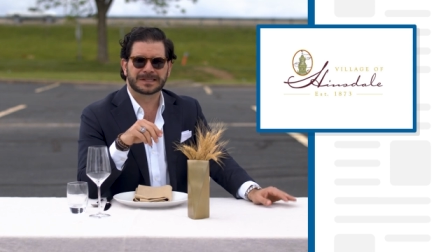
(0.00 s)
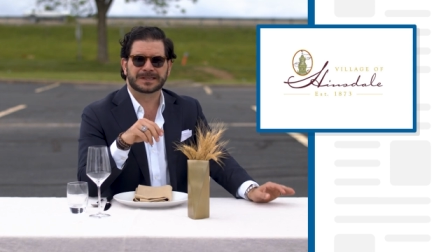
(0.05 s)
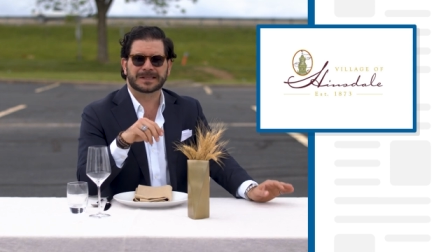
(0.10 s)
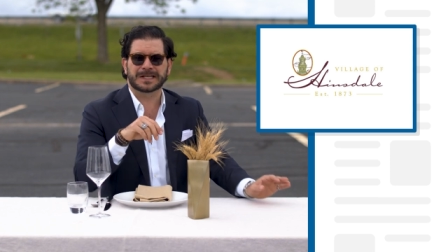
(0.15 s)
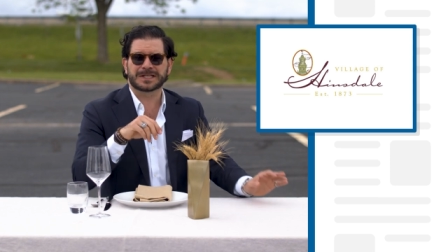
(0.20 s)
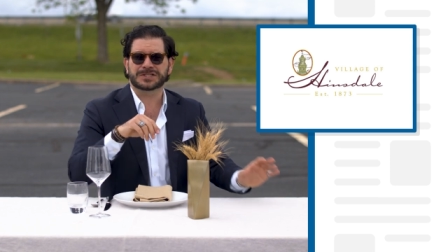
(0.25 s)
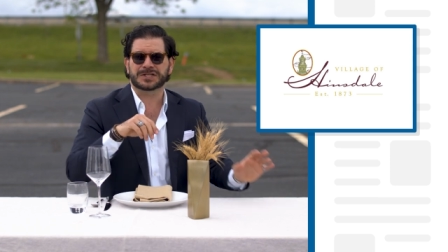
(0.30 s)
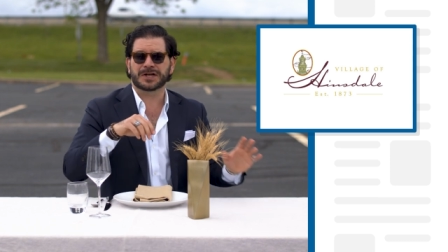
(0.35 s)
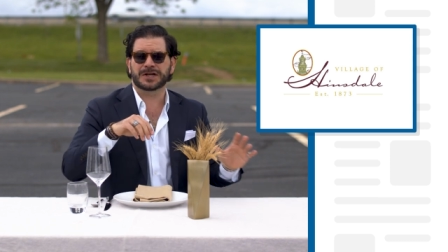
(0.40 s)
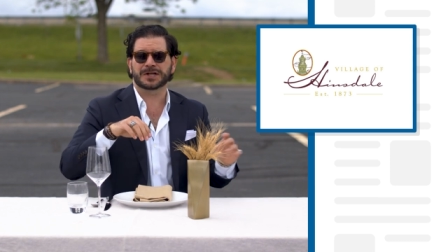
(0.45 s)

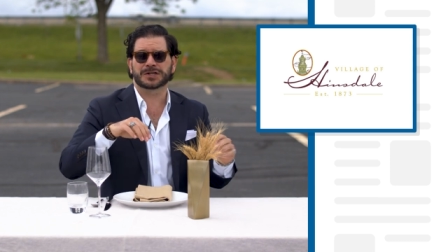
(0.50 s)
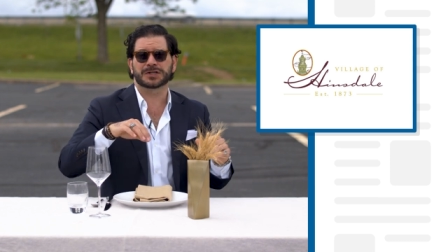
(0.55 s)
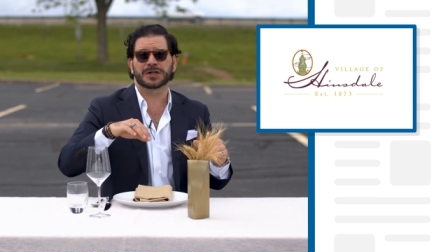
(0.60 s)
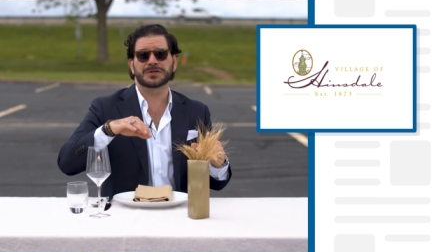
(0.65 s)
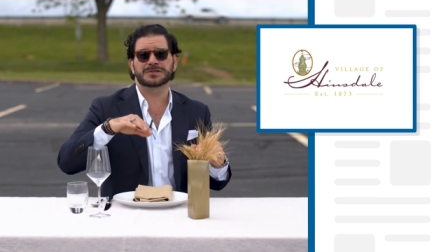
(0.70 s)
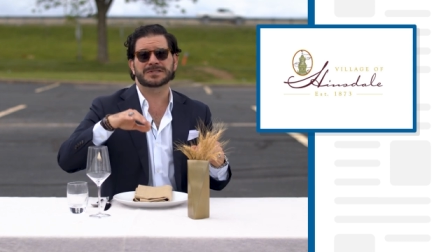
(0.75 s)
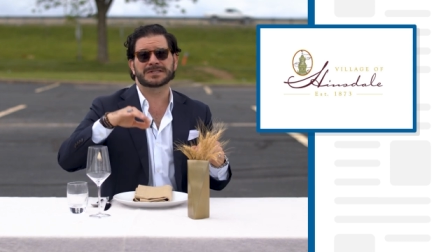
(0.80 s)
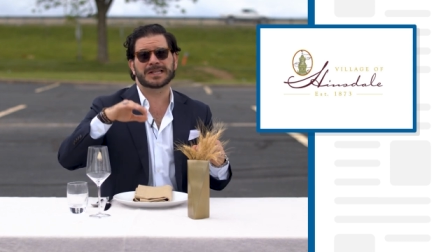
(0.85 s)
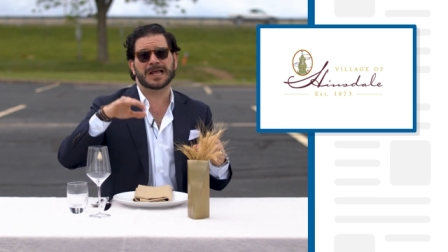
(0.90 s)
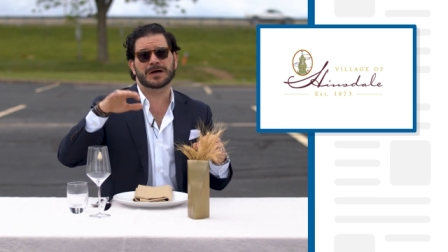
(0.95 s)
They started
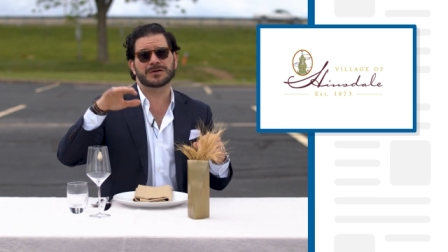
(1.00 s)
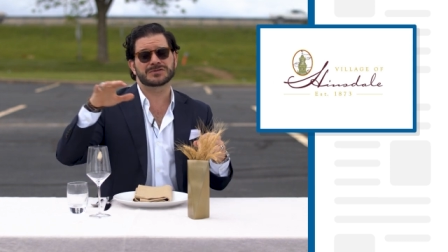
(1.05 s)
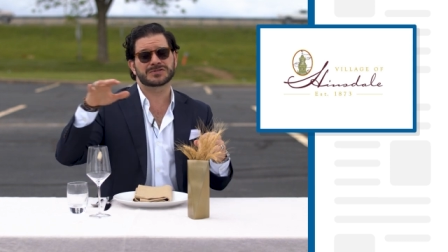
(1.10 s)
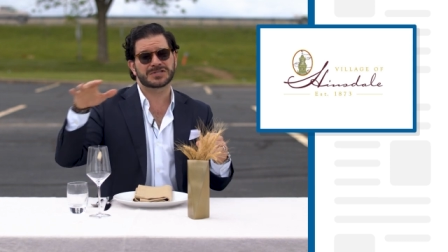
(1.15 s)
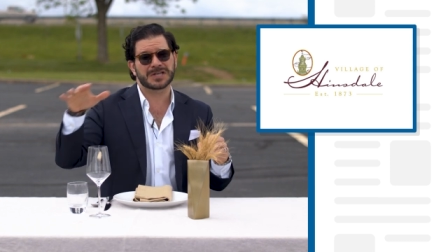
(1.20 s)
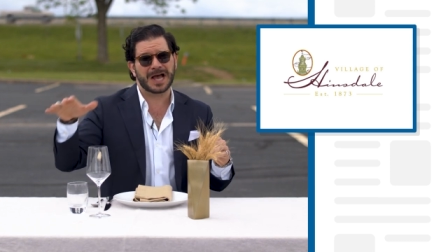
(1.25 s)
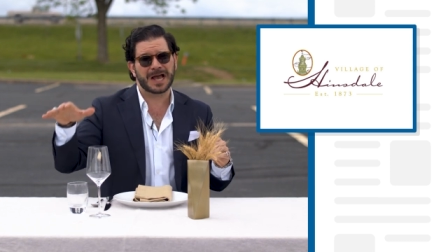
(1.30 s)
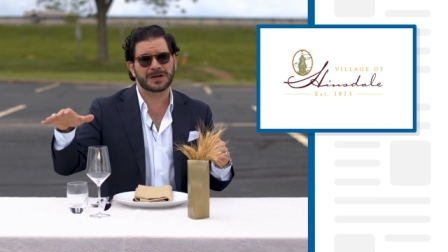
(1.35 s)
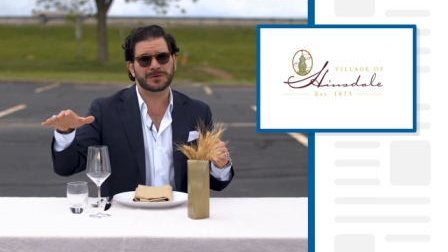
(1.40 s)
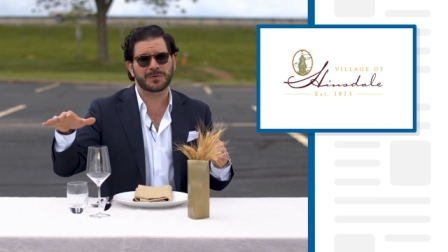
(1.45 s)
closing down
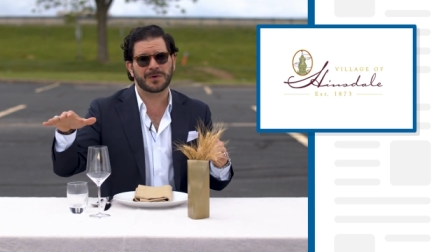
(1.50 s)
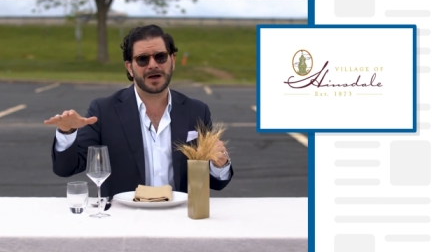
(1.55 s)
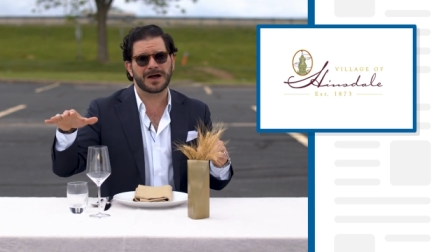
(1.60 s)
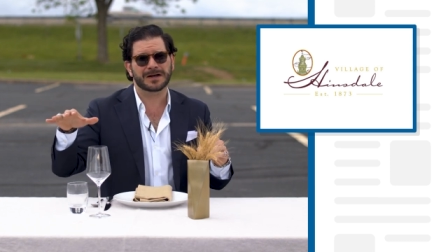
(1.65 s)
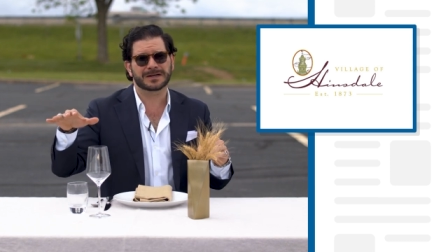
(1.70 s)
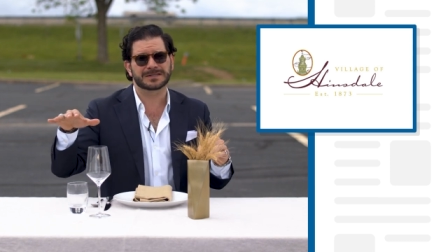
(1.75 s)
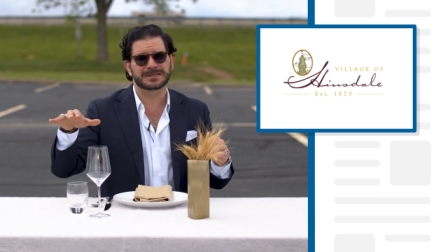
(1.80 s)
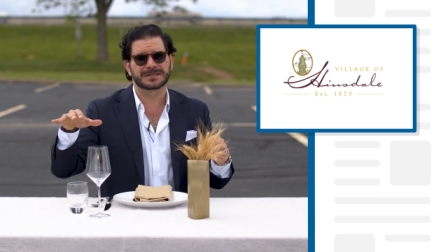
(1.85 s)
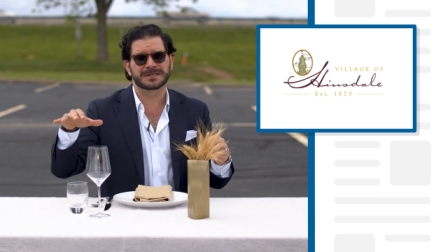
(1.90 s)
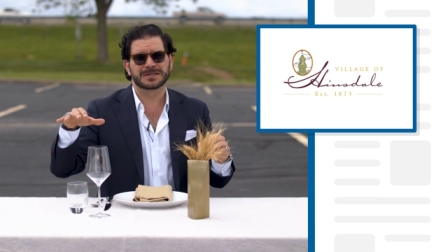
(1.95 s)

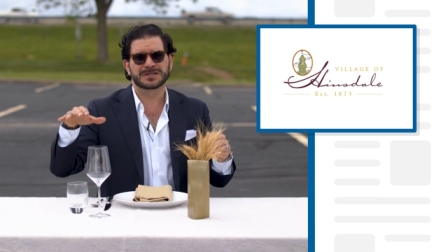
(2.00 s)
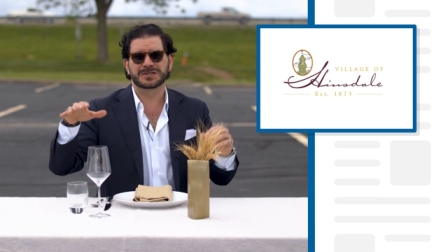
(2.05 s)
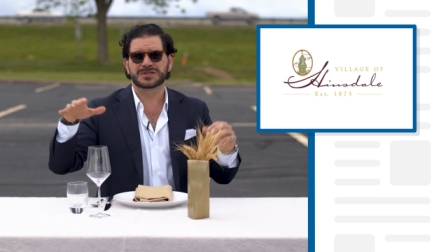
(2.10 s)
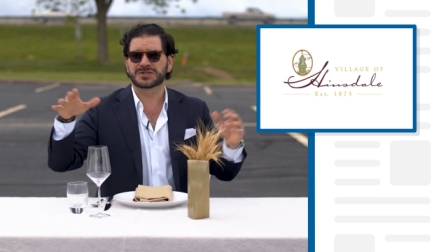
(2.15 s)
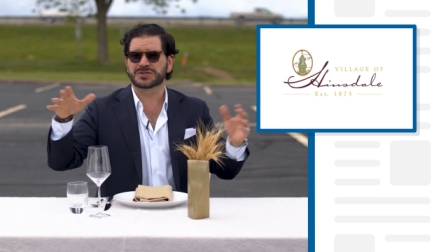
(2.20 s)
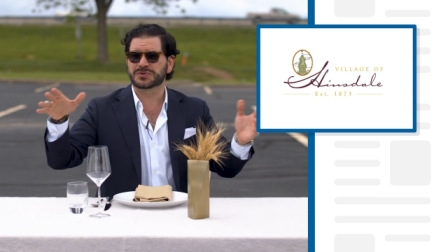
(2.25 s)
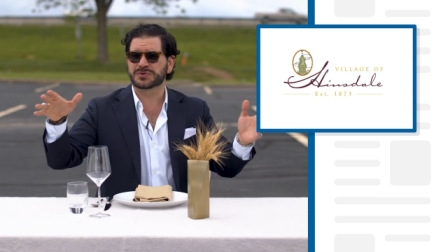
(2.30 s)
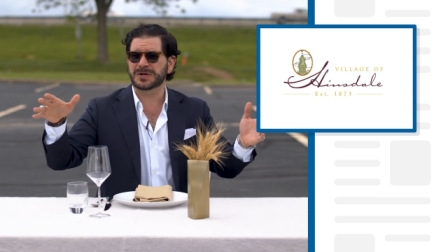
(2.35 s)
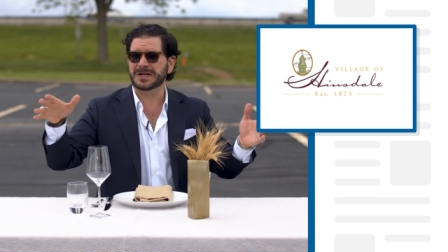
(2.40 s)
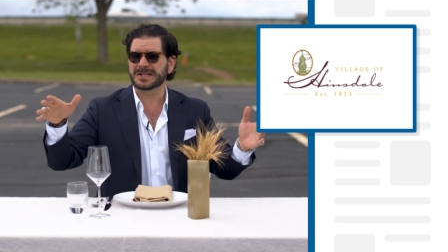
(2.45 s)
sidewalks,
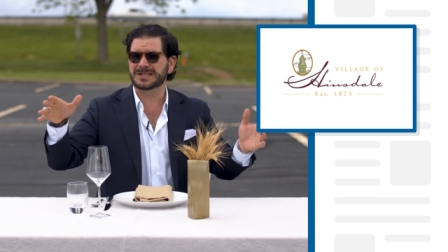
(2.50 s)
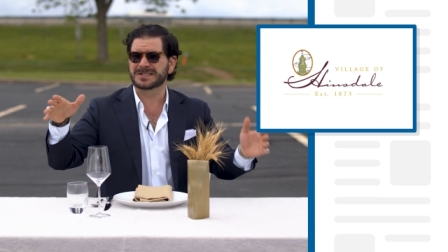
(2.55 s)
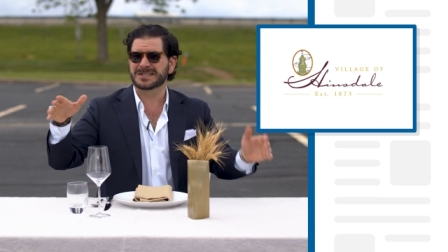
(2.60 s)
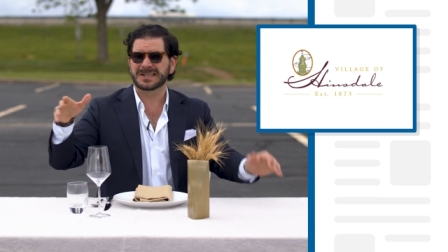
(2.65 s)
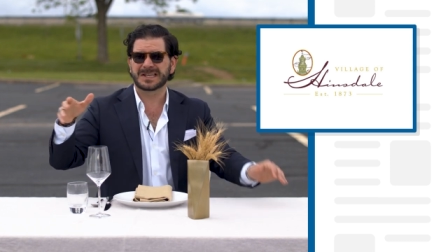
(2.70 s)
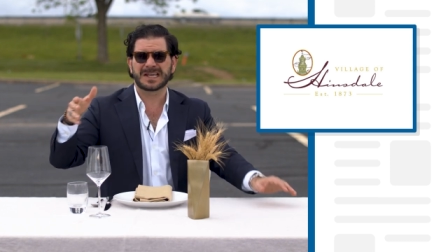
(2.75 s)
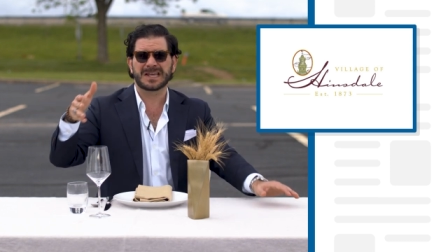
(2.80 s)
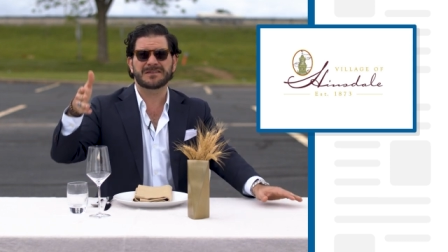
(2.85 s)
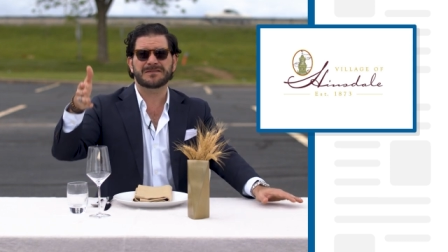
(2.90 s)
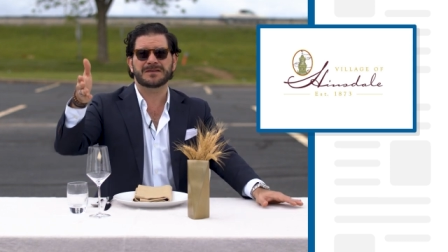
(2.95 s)
streets,
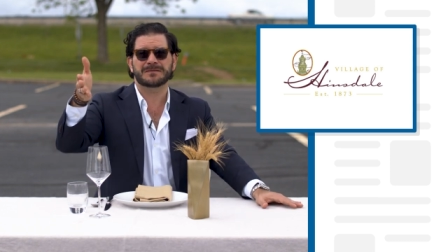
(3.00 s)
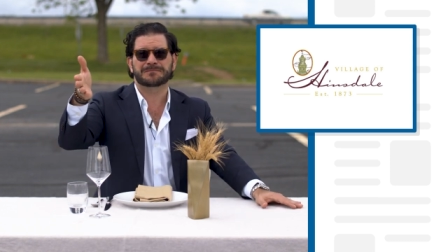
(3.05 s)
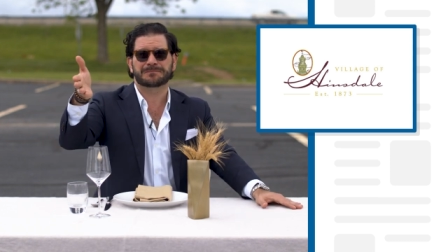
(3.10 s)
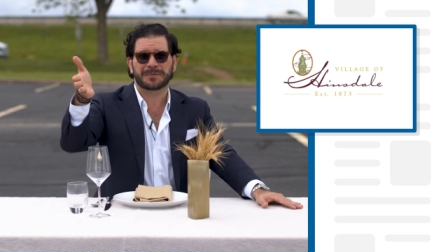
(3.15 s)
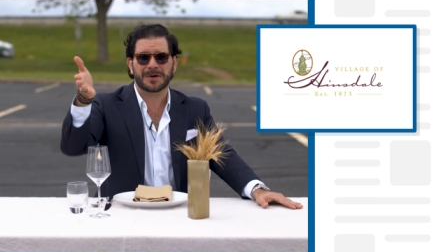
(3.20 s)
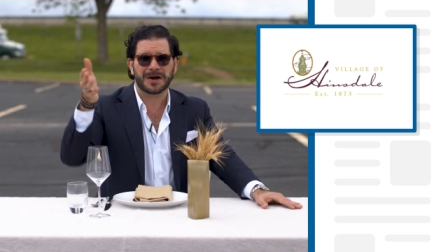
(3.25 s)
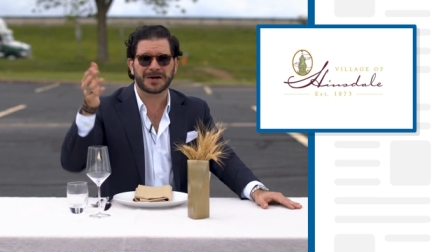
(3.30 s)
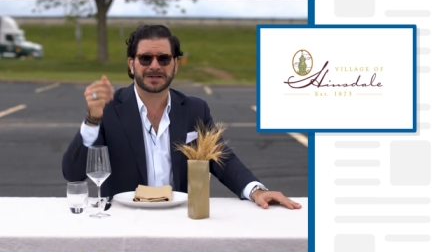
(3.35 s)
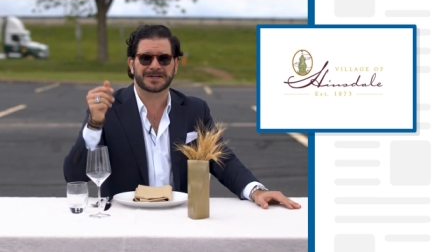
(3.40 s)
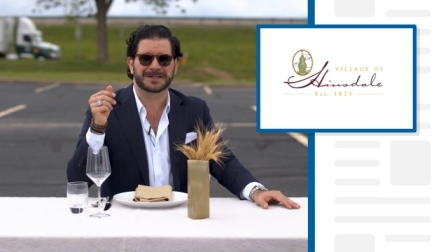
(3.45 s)
even
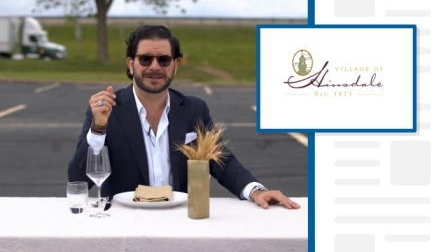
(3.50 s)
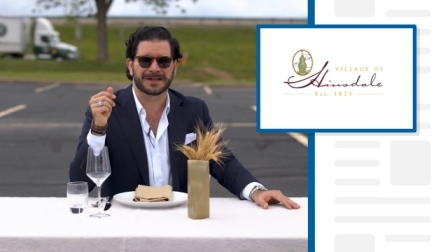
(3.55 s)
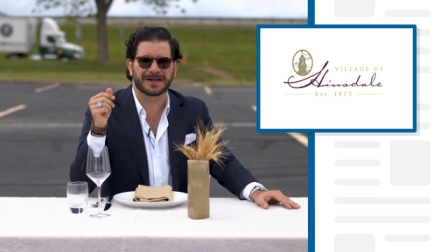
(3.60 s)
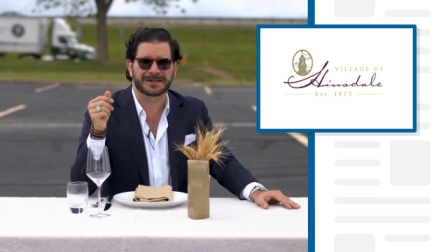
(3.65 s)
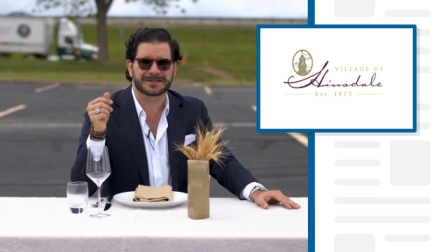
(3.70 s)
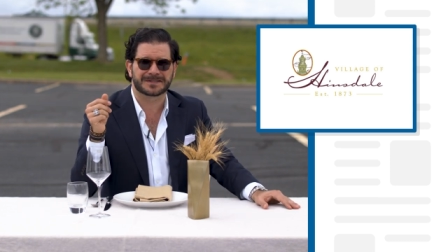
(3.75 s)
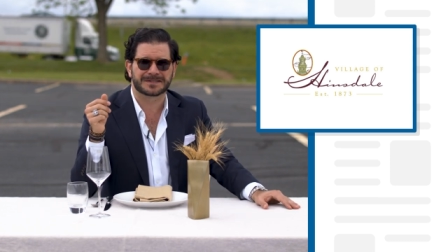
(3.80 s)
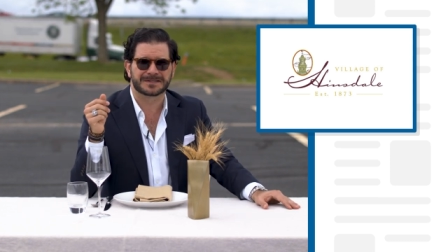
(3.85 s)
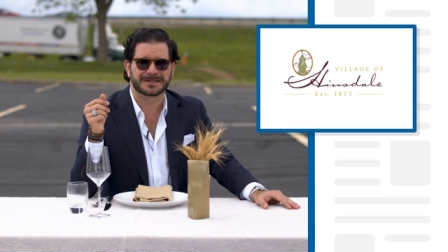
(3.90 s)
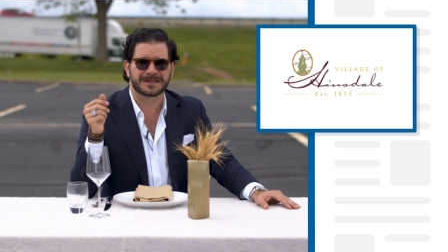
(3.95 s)
parking
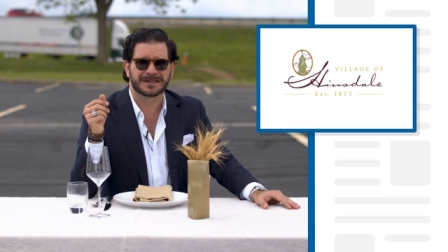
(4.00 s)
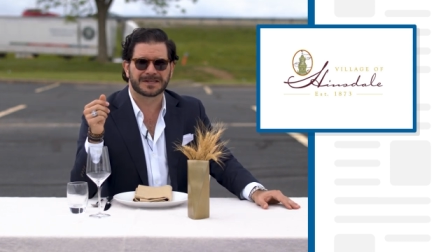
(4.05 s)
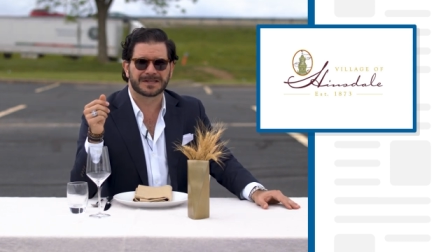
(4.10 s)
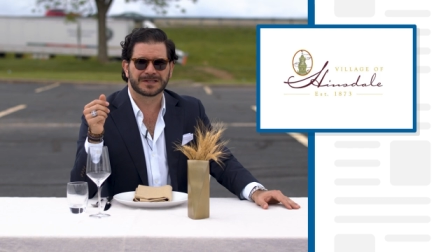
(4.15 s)
lots,